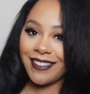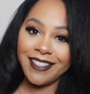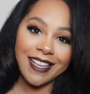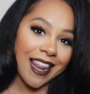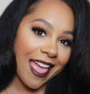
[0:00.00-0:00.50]

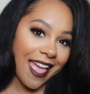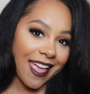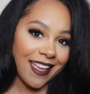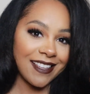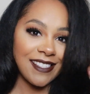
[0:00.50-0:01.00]

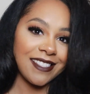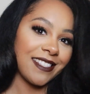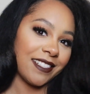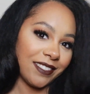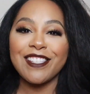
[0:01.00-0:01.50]
Relax.
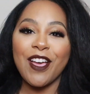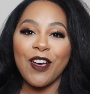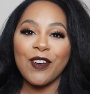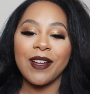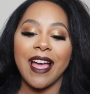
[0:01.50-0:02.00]

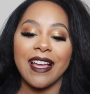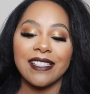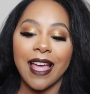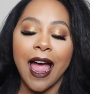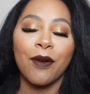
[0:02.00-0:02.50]
So
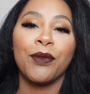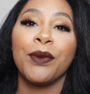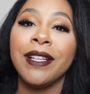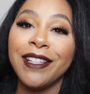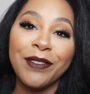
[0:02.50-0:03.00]
guys, I
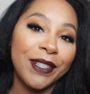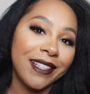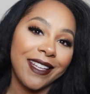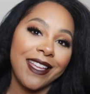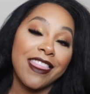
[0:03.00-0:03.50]

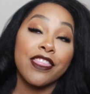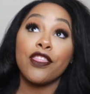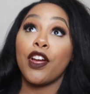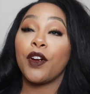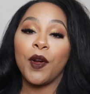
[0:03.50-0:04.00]
really
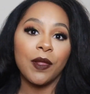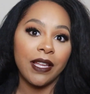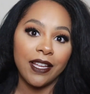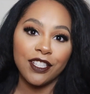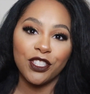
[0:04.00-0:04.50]

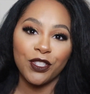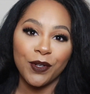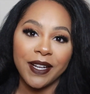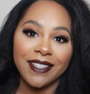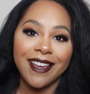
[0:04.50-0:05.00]
thoroughly
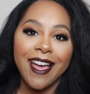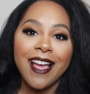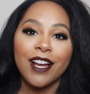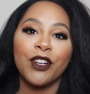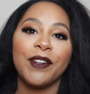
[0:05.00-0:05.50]
enjoyed
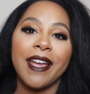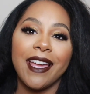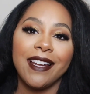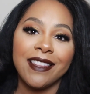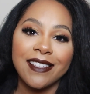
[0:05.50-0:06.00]

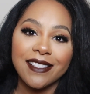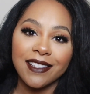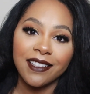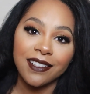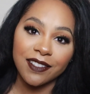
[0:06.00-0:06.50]
creating this
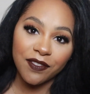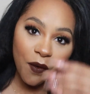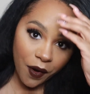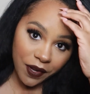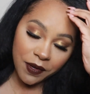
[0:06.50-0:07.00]
look
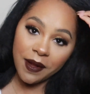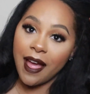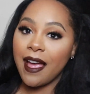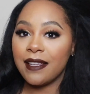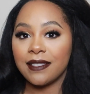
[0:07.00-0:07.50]
for you
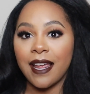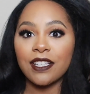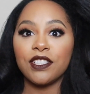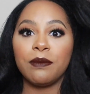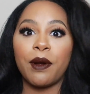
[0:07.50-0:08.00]
guys and
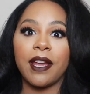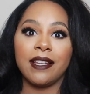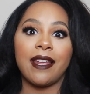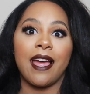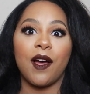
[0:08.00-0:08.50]
actually
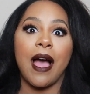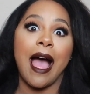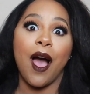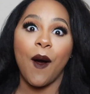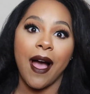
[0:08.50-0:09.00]
breaking down
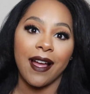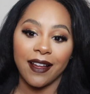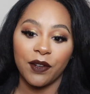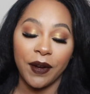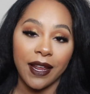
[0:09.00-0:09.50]
how I
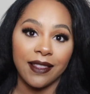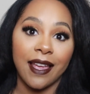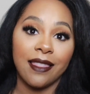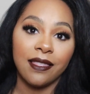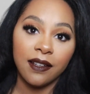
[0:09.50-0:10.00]
created
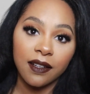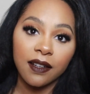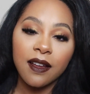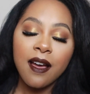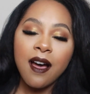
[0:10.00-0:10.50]
that look
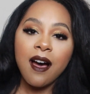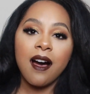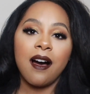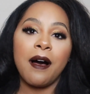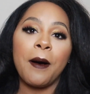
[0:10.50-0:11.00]

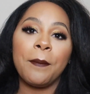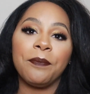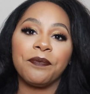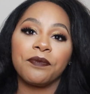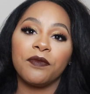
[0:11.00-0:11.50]

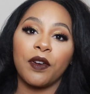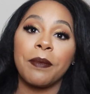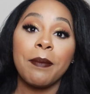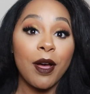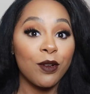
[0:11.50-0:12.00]
from
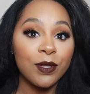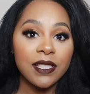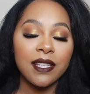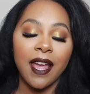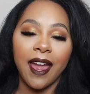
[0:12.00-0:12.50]
the
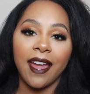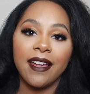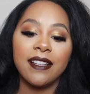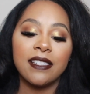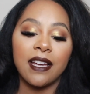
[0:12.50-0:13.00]
post,
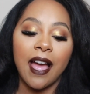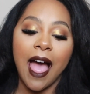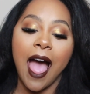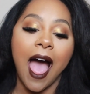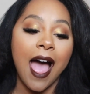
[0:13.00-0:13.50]
and
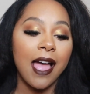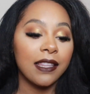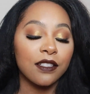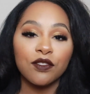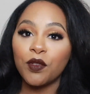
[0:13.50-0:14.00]
I
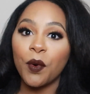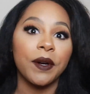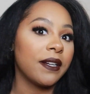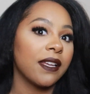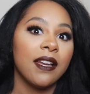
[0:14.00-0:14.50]
look
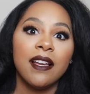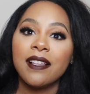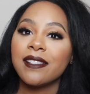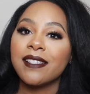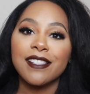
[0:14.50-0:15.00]
forward
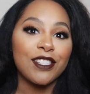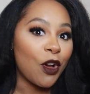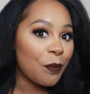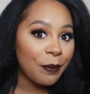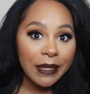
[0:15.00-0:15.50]
to
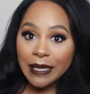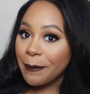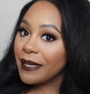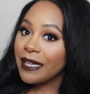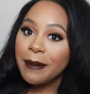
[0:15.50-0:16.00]
so many
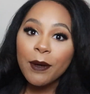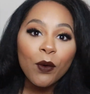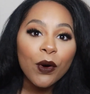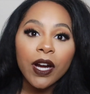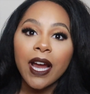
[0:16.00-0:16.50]

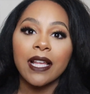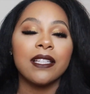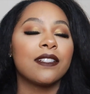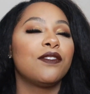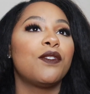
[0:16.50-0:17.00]
more. I
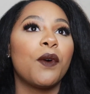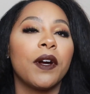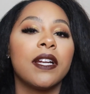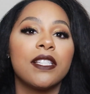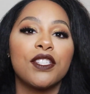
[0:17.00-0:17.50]
look
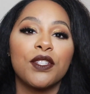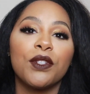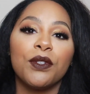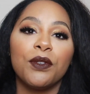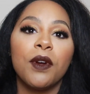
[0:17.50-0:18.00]
forward
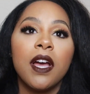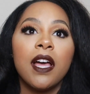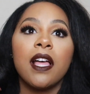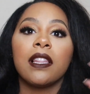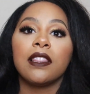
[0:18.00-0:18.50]
to
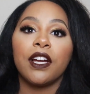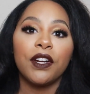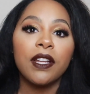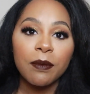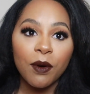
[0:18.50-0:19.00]

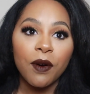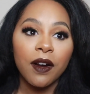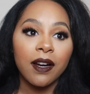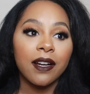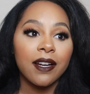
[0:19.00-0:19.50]
learning
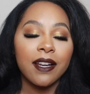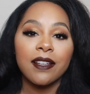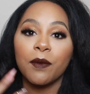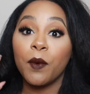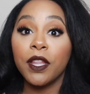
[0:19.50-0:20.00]
more
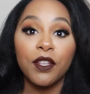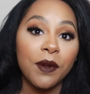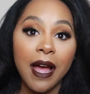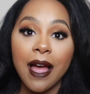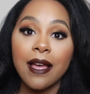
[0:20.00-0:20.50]
with you
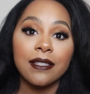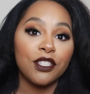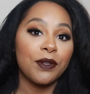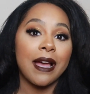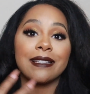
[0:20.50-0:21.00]
guys
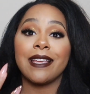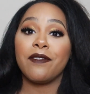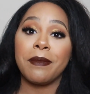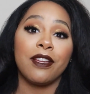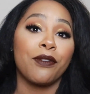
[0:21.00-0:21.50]

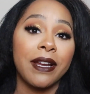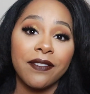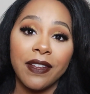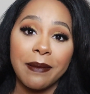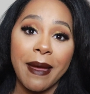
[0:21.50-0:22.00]
giving me great
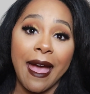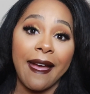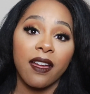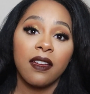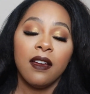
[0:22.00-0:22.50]

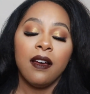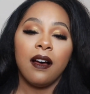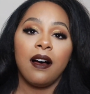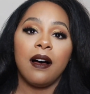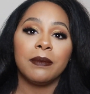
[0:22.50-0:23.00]
feedback,
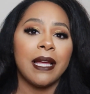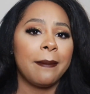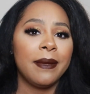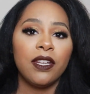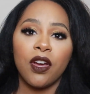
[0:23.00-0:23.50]
letting
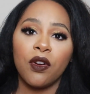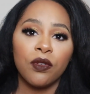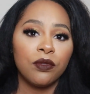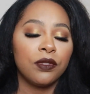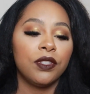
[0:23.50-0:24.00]
me
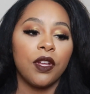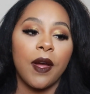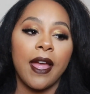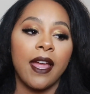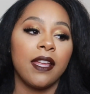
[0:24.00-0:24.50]
know, you know,
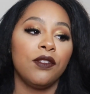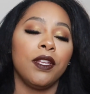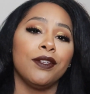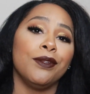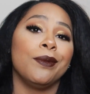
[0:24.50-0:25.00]
hey, you
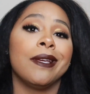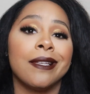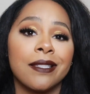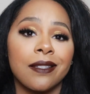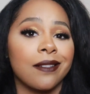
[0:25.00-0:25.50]
need to do
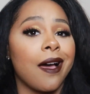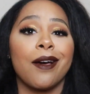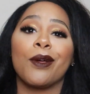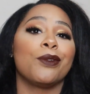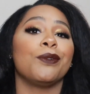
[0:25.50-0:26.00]
this, or nah,
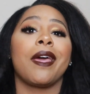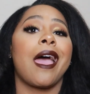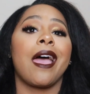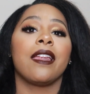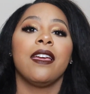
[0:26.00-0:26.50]
don't do
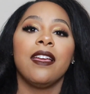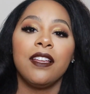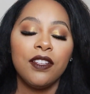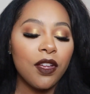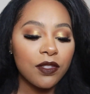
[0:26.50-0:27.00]
that,
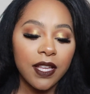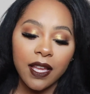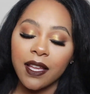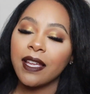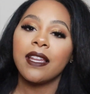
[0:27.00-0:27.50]
you know,
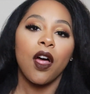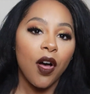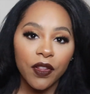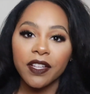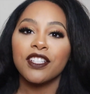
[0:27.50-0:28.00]
take in
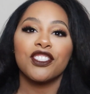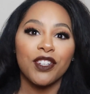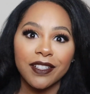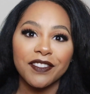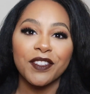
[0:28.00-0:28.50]
all the
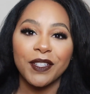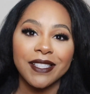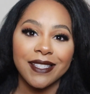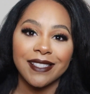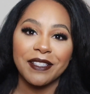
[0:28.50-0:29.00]
constructive
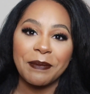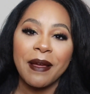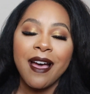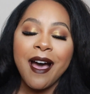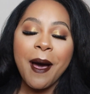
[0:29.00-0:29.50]
criticism.
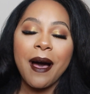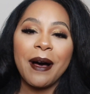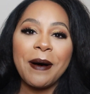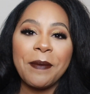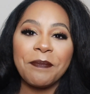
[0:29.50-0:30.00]

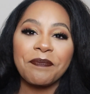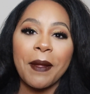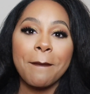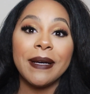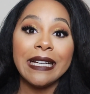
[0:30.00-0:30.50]

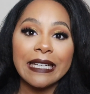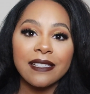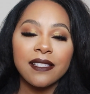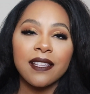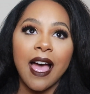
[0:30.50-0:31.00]

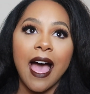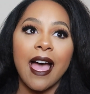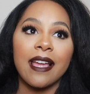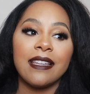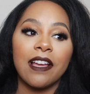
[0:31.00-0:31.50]
But
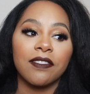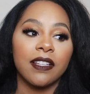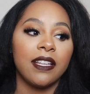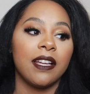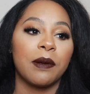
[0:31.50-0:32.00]
I
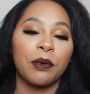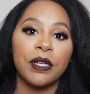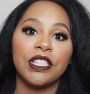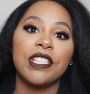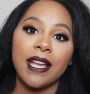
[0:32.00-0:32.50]
definitely
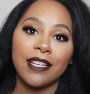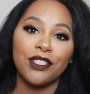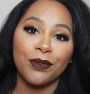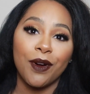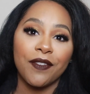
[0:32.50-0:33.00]
appreciate
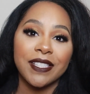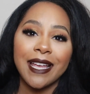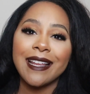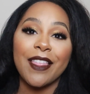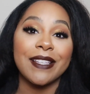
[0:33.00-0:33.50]
you all for
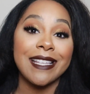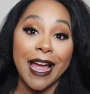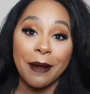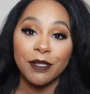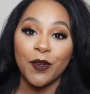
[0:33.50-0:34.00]
taking out the
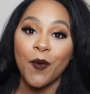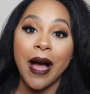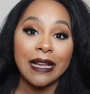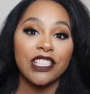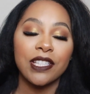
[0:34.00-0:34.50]
time to
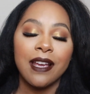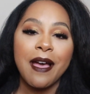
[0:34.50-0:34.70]
watch